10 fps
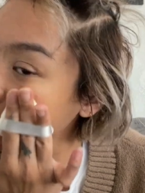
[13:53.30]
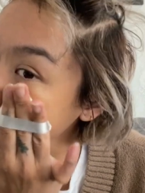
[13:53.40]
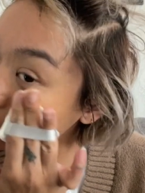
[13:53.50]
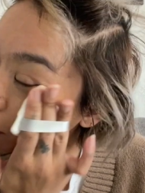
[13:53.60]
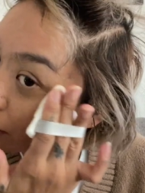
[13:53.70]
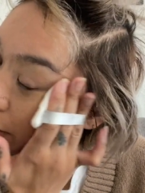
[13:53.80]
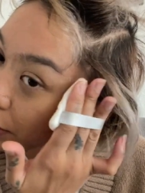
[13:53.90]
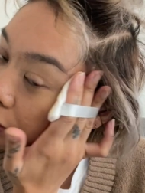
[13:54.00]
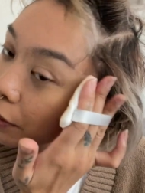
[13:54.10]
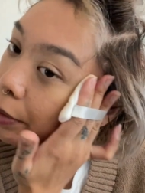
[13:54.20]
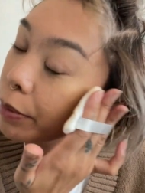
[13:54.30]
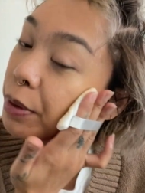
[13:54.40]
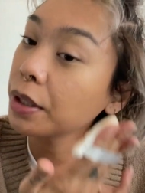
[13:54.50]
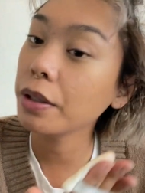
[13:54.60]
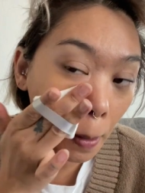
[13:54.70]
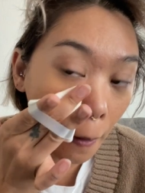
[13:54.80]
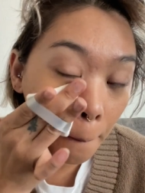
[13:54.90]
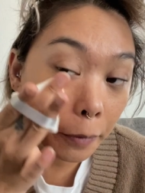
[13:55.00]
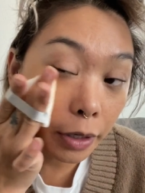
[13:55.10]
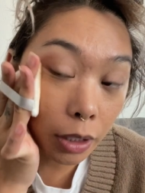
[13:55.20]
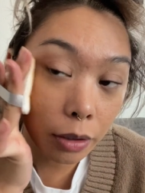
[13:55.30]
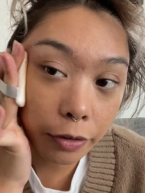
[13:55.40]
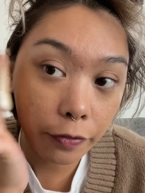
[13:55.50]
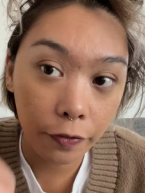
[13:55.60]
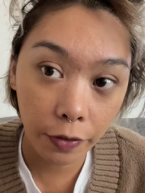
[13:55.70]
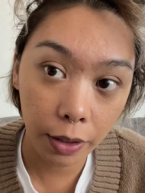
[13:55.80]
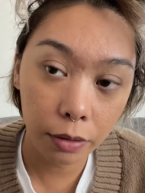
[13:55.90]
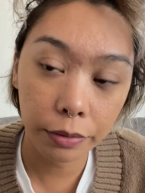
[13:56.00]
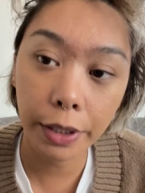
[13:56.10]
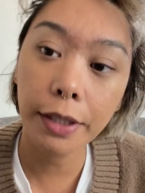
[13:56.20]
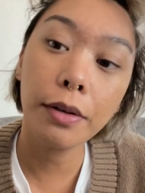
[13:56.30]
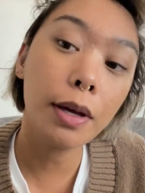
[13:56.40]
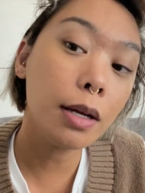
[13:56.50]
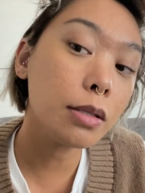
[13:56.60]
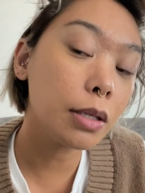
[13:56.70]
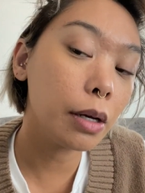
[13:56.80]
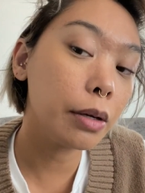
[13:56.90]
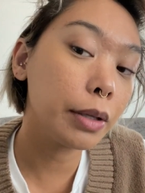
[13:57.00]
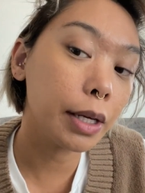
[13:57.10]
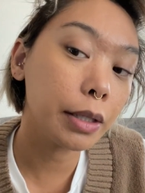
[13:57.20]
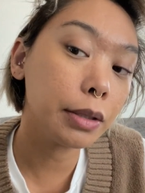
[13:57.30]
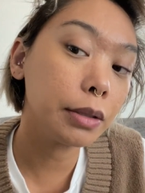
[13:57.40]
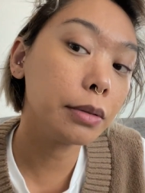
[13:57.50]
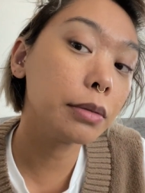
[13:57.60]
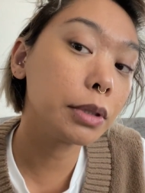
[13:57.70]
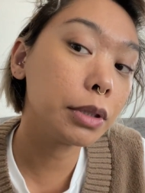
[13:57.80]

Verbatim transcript: Actually, I think it might be a pretty good fit. Like you can't tell that it's